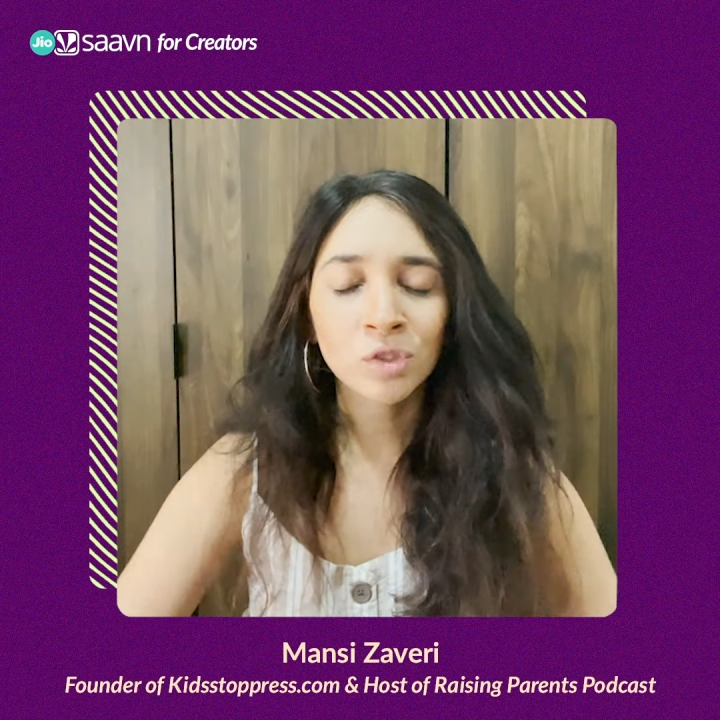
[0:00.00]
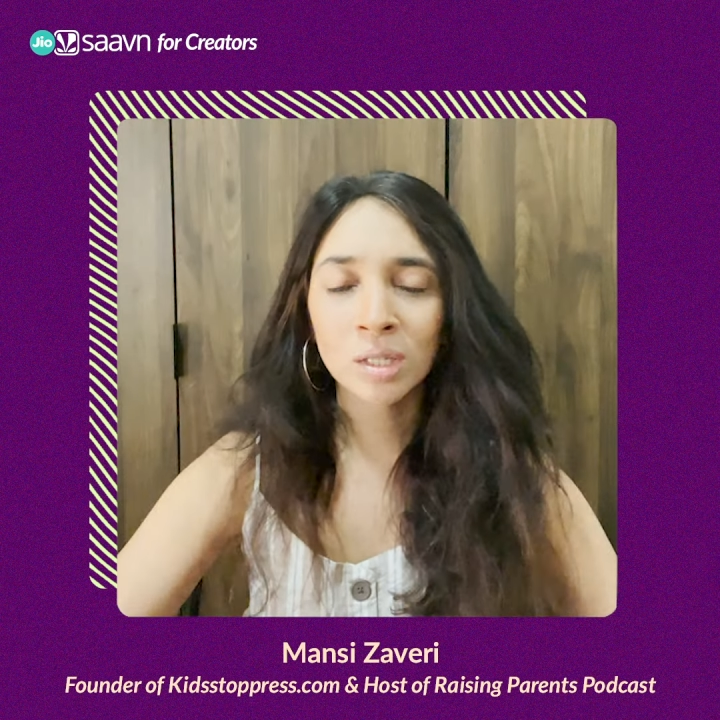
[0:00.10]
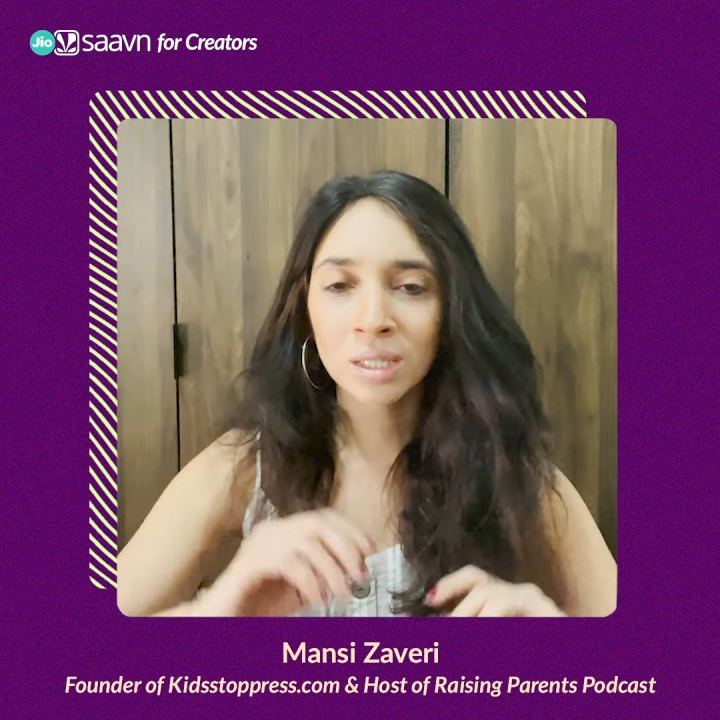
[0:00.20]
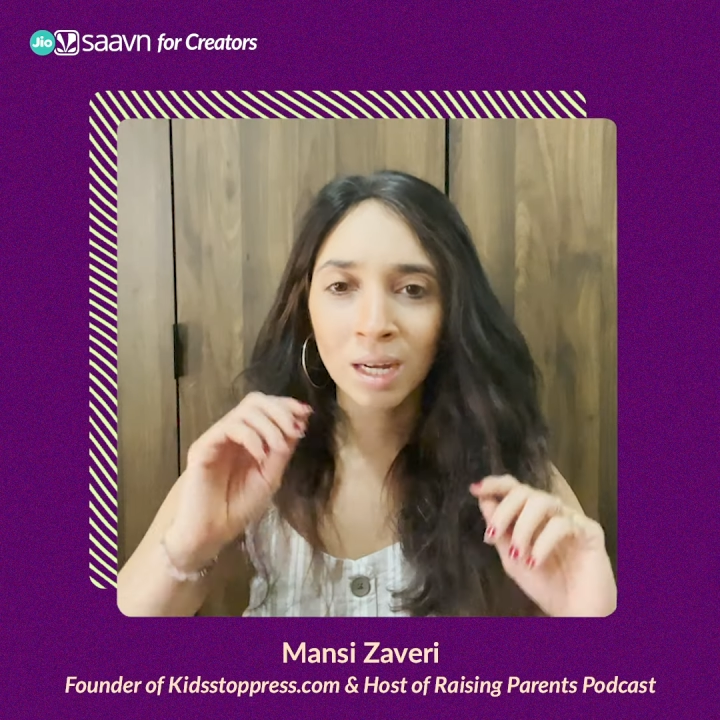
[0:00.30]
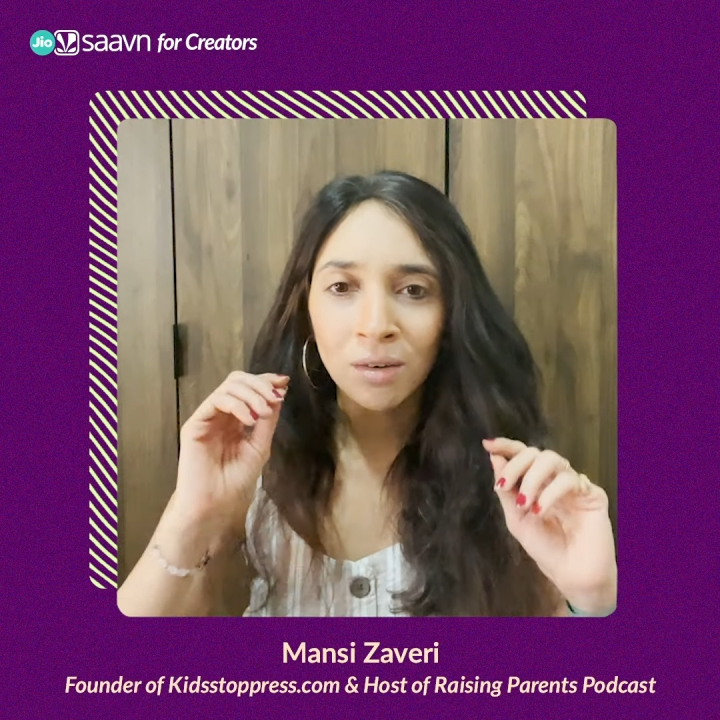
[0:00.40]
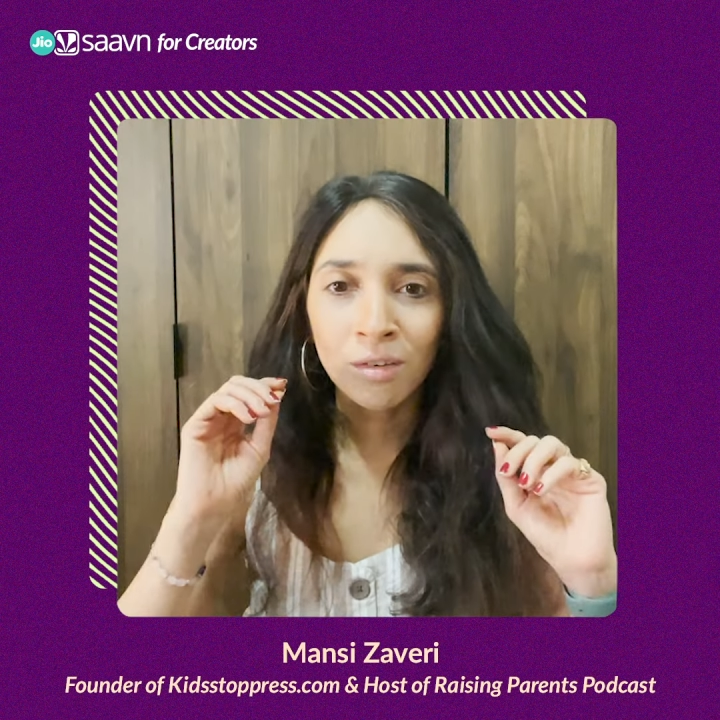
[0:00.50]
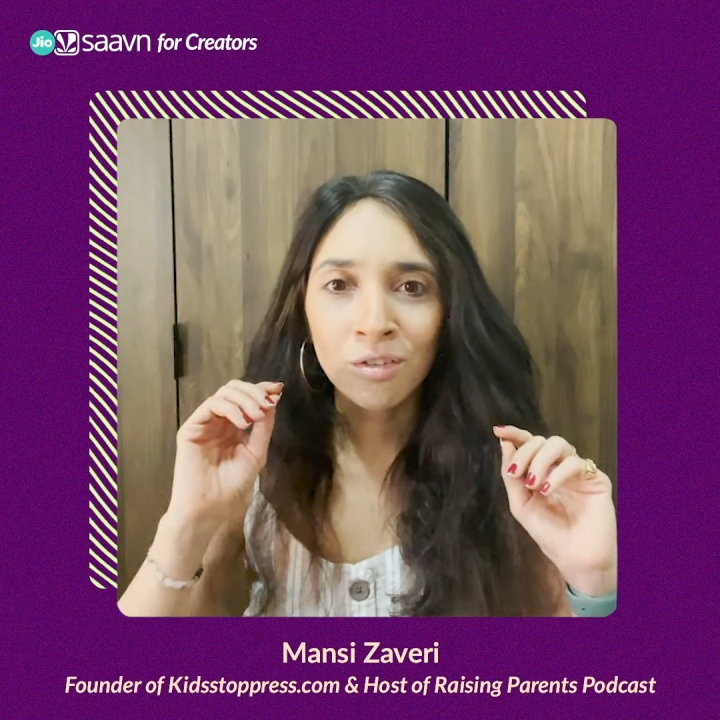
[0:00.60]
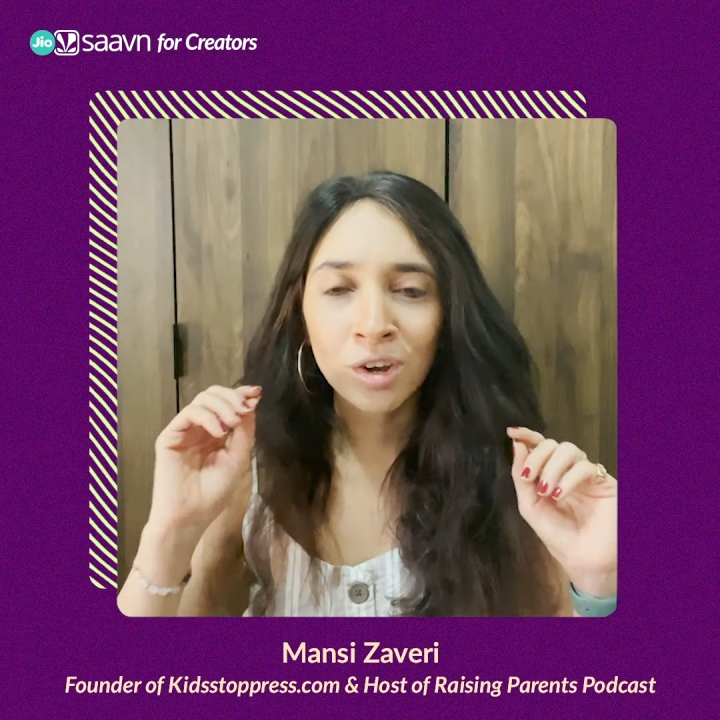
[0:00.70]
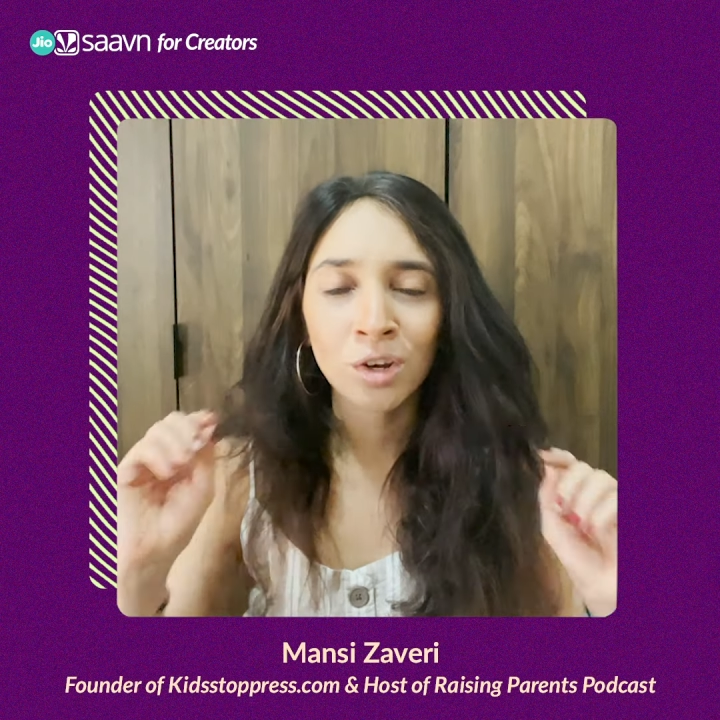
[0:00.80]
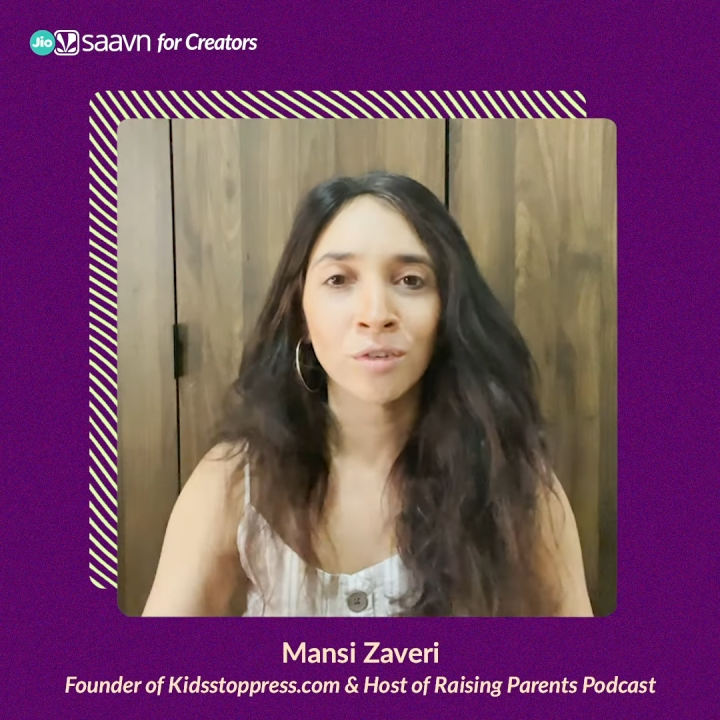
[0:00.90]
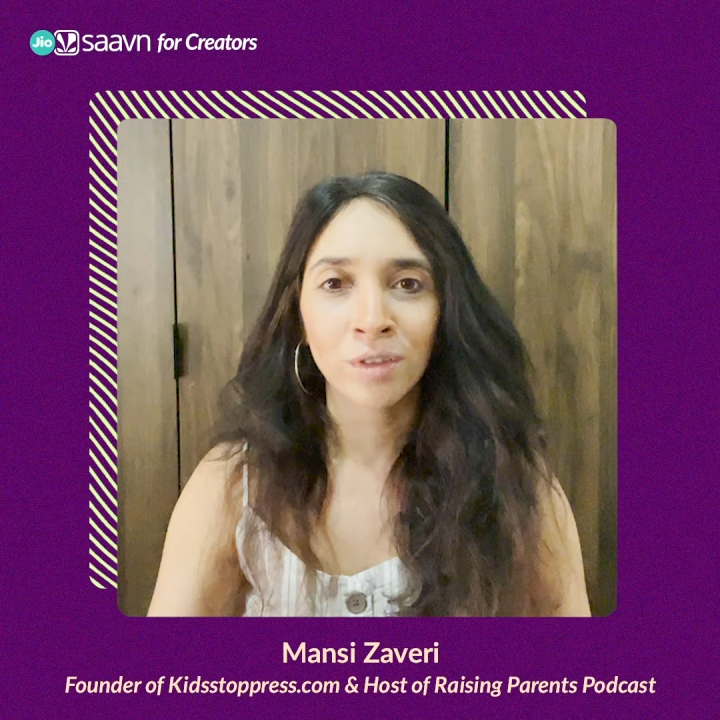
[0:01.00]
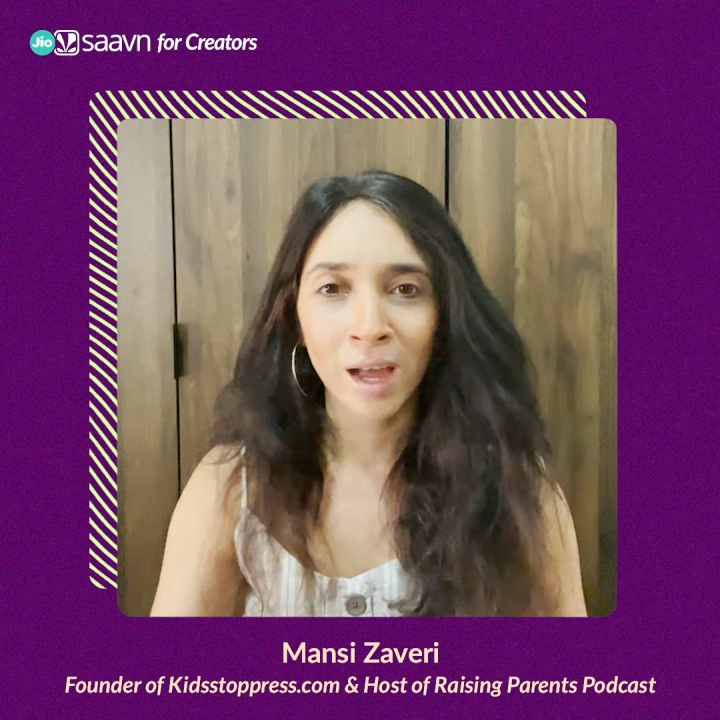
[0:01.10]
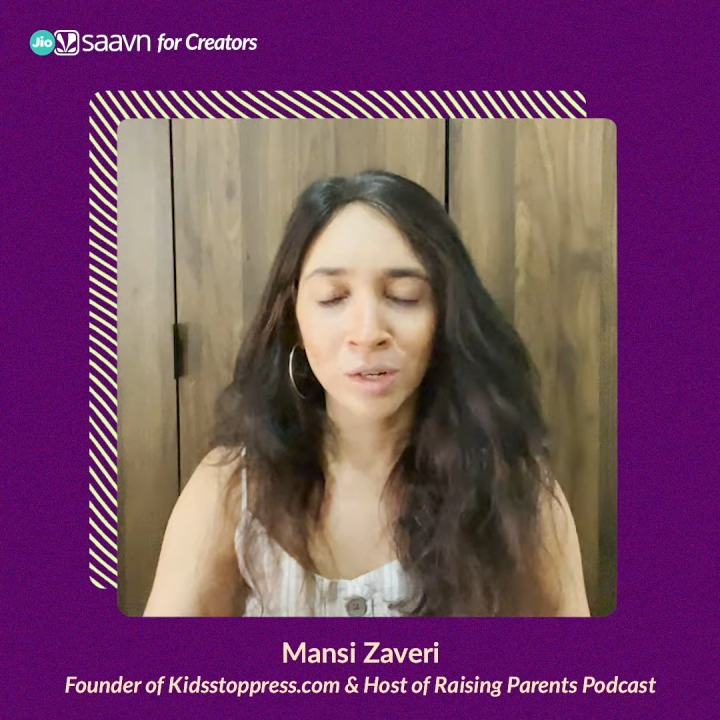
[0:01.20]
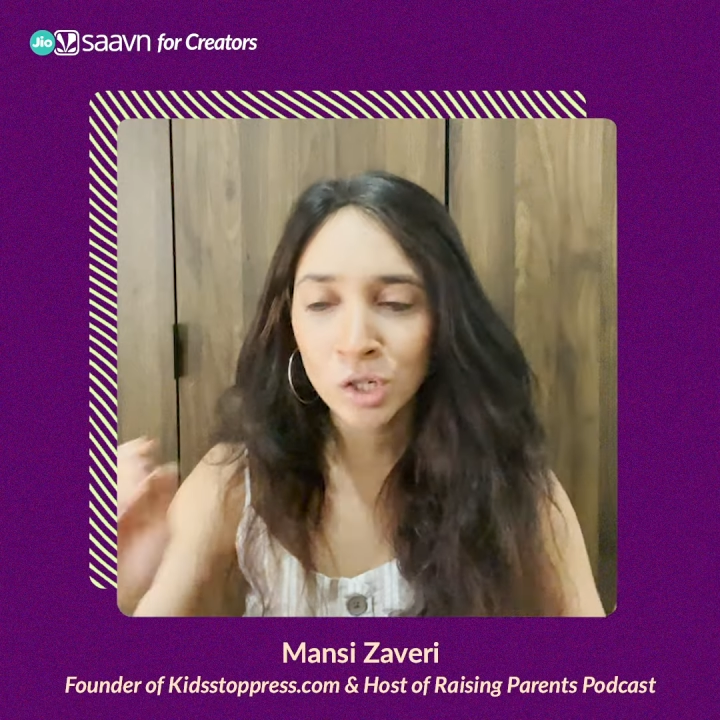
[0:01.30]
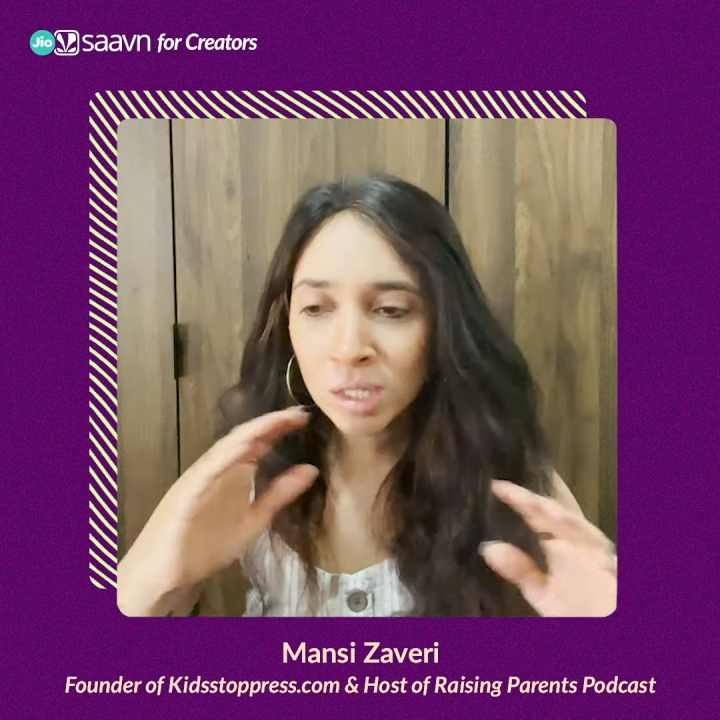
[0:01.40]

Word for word: just get rid of that.